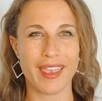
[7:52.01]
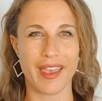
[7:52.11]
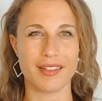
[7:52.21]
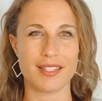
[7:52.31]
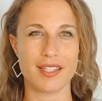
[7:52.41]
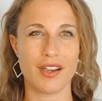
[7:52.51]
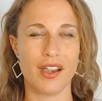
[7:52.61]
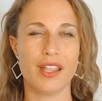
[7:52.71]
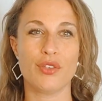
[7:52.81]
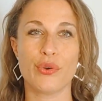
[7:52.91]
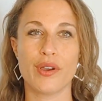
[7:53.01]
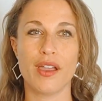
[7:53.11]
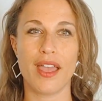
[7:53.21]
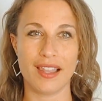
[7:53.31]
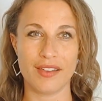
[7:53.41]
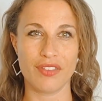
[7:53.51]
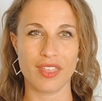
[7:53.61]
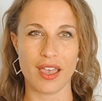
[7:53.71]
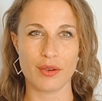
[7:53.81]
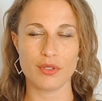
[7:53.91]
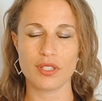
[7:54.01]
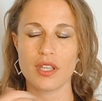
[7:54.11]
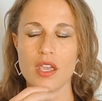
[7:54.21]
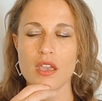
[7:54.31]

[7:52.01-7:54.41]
Cancer in your 11th house.